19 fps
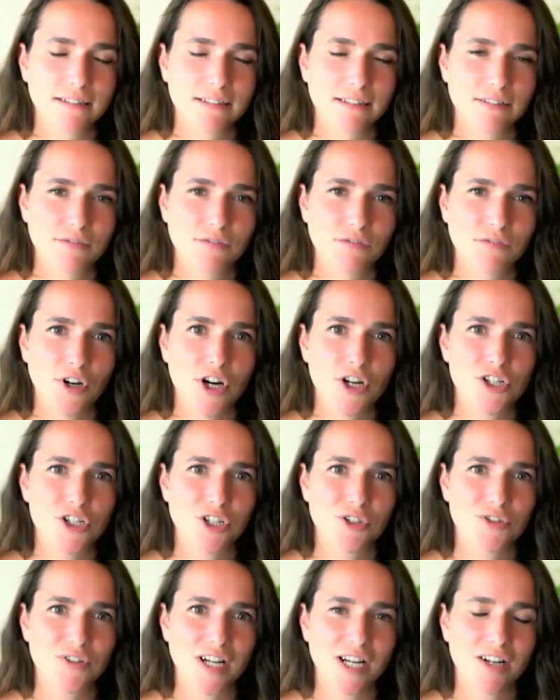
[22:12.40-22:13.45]
for our
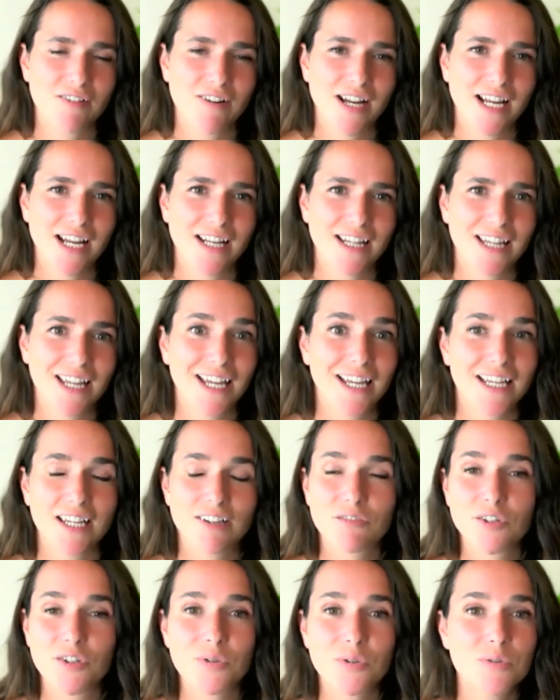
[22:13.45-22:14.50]
children right like
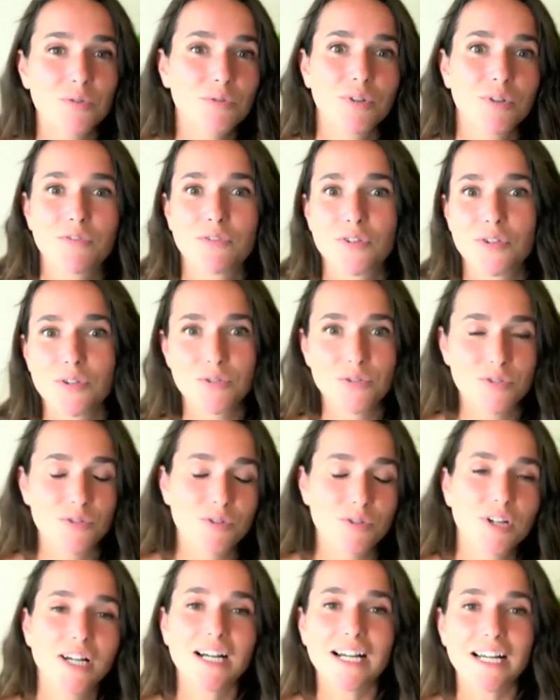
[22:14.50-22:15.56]
if you if you do
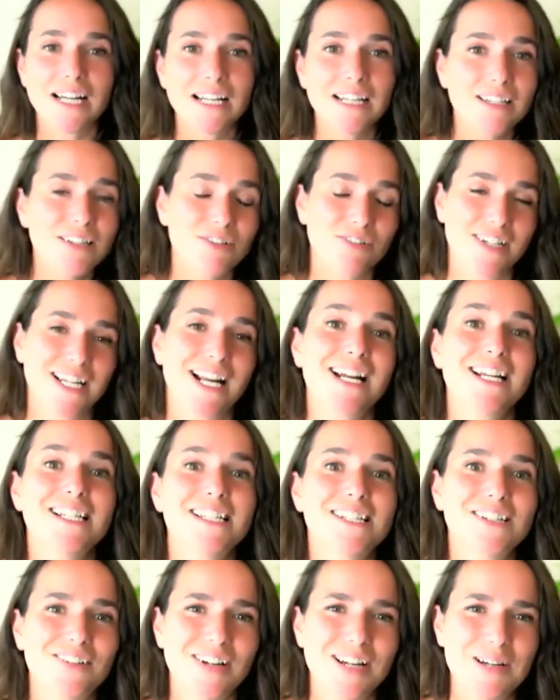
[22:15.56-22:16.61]
good you'll get ice
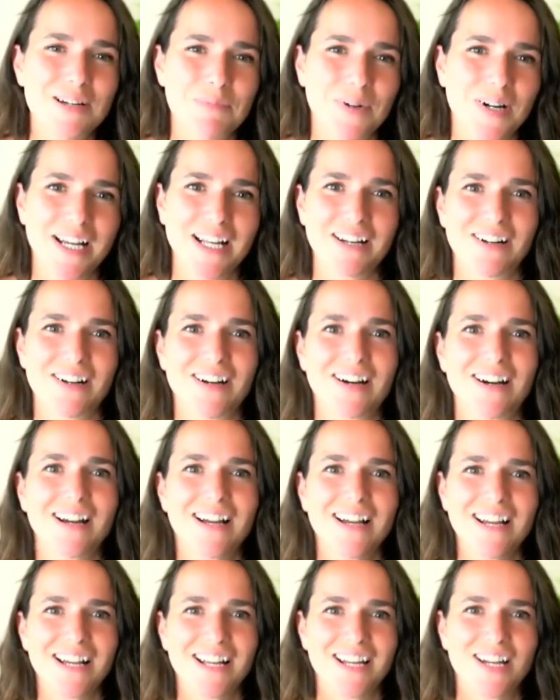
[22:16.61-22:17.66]
cream right or
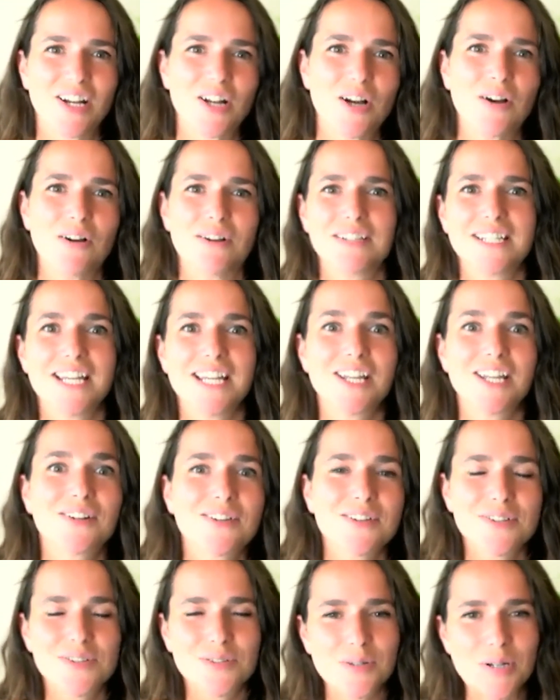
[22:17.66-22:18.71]
you know i'll take you to
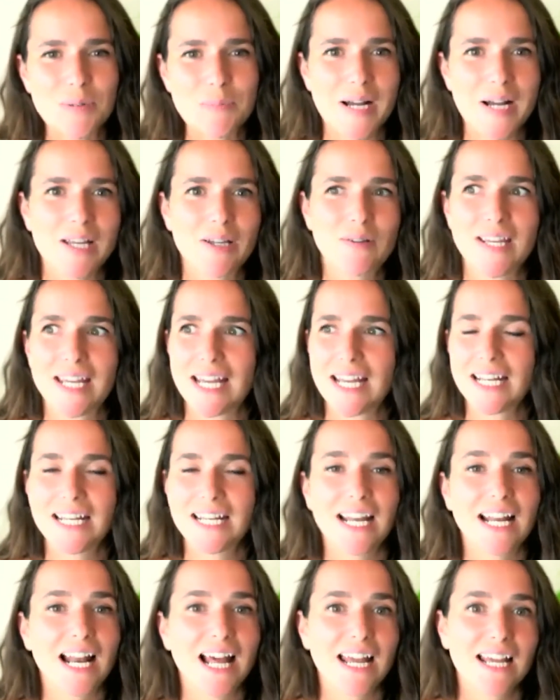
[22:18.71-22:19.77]
the store to buy you
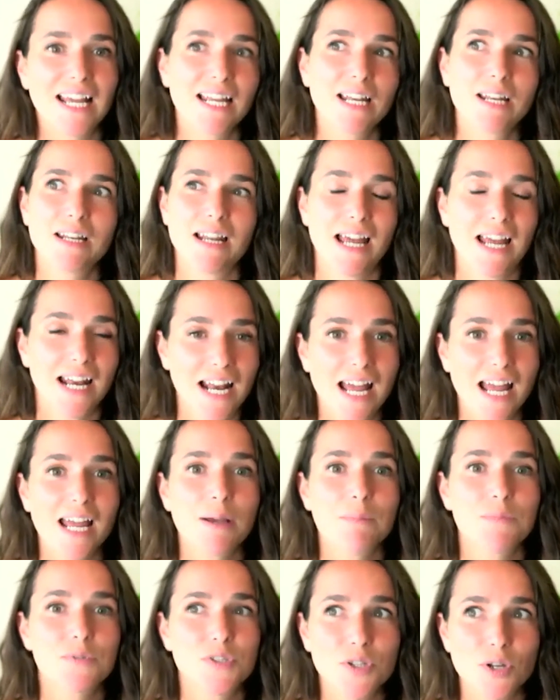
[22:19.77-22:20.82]
candy and i can and i
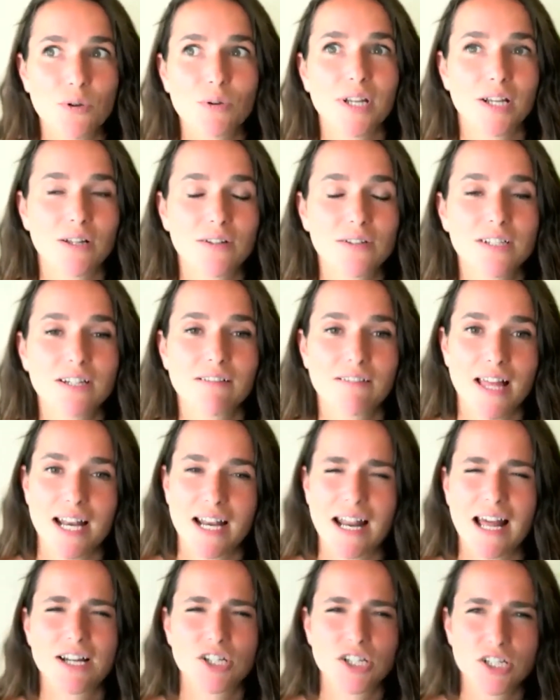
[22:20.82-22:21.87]
am so guilty of that and
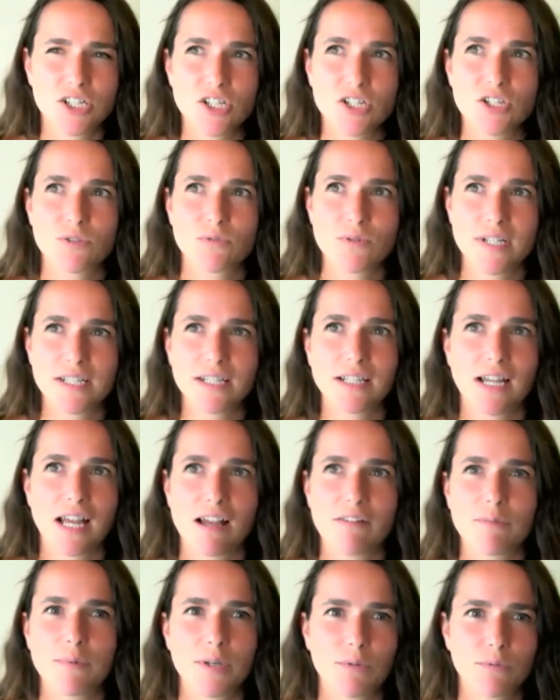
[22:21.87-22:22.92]
actually just recently
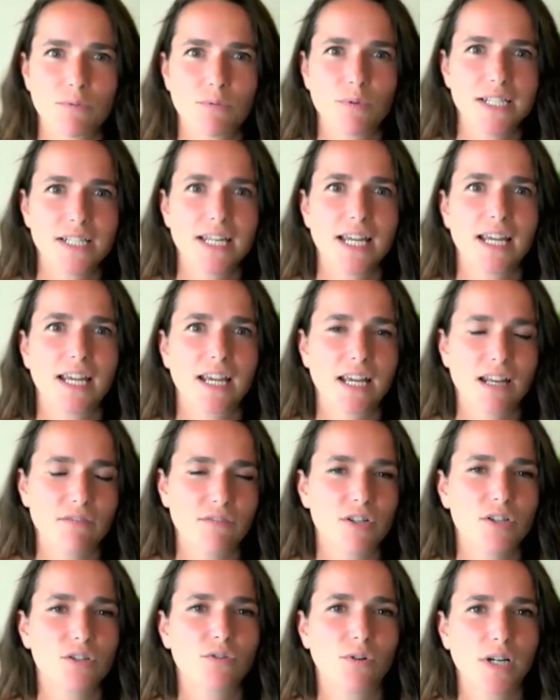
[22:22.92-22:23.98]
i've been retaking
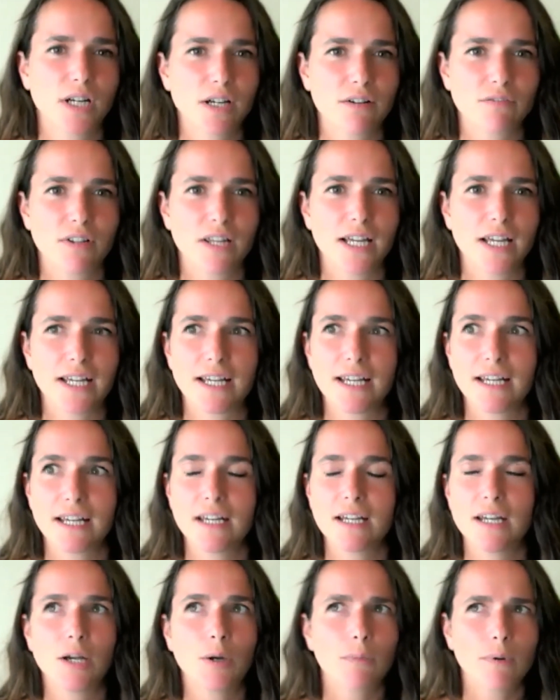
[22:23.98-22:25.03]
inventory of like
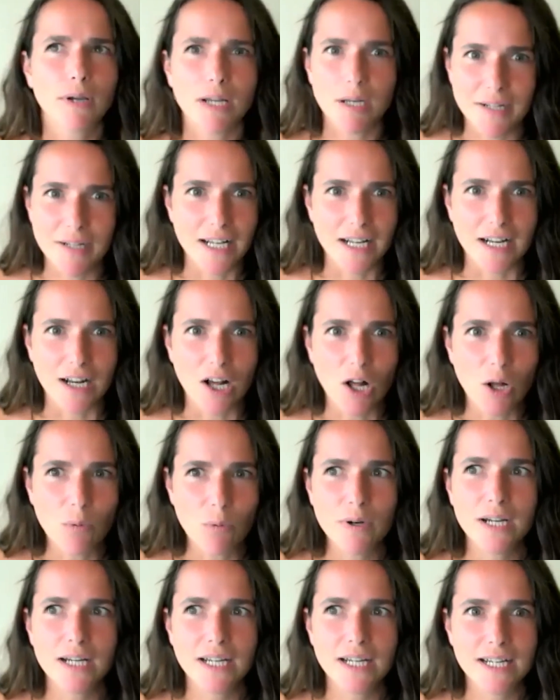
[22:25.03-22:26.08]
wait a minute all
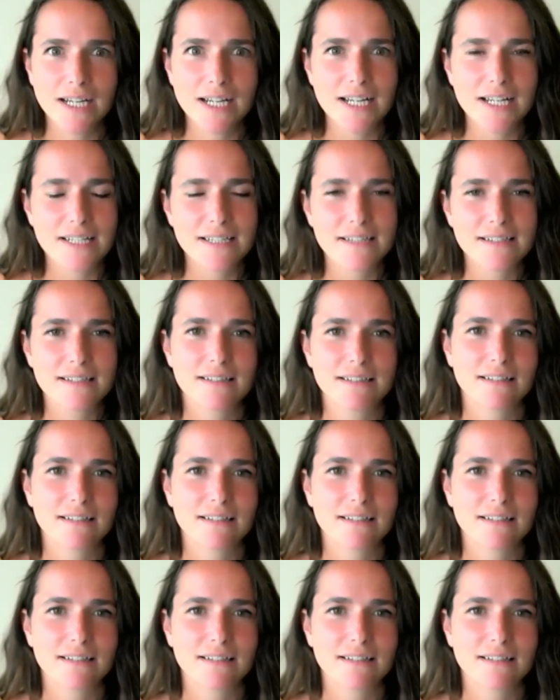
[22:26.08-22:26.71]
we're eating is